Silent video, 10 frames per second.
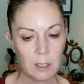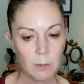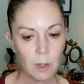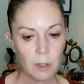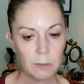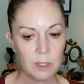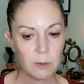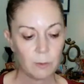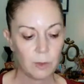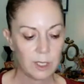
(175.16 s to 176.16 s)
In a
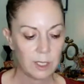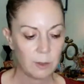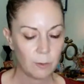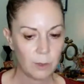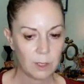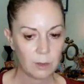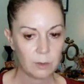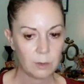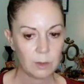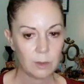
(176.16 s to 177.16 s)
moment, we
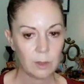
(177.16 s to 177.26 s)
will